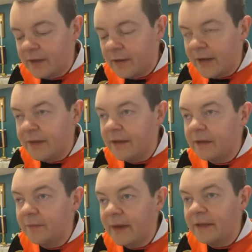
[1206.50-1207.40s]
So on
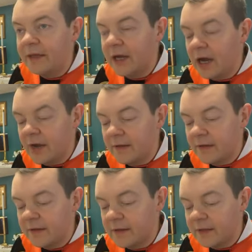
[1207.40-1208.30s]
this
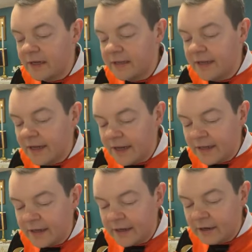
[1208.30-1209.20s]
Pentecost Sunday,
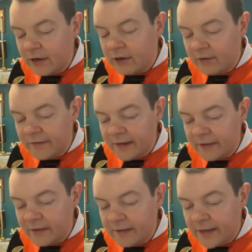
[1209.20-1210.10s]
I'd like all of
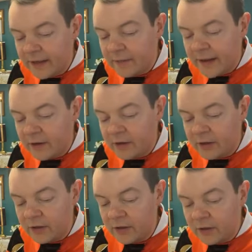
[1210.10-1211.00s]
us to think
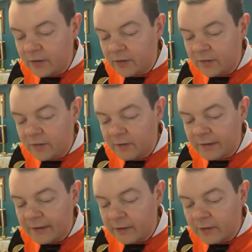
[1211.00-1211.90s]
about, you know,
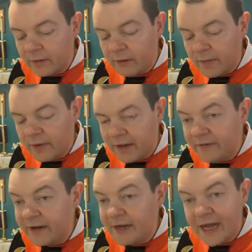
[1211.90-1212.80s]
whether we
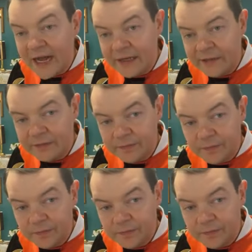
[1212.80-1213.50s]
believe in God